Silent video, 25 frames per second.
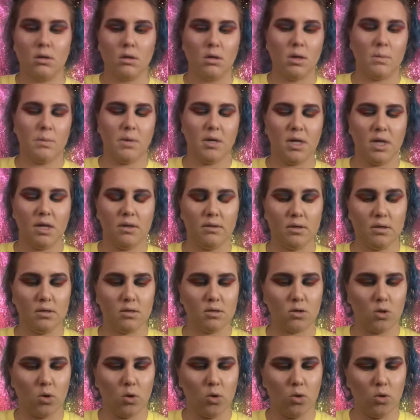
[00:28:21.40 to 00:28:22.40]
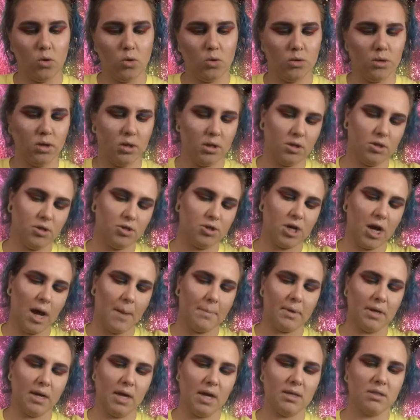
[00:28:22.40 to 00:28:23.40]
I'm going to get this gold
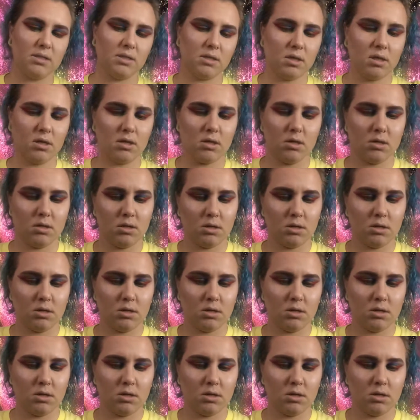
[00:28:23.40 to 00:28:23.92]
Japanesque